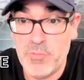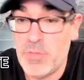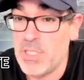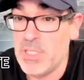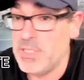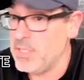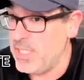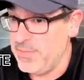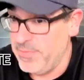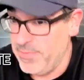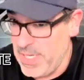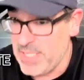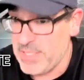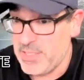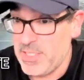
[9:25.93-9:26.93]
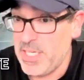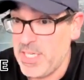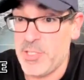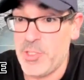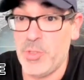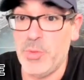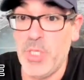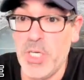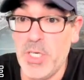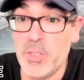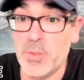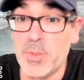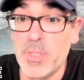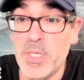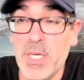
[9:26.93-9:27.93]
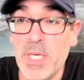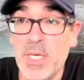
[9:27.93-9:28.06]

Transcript: real estate investing, as you know.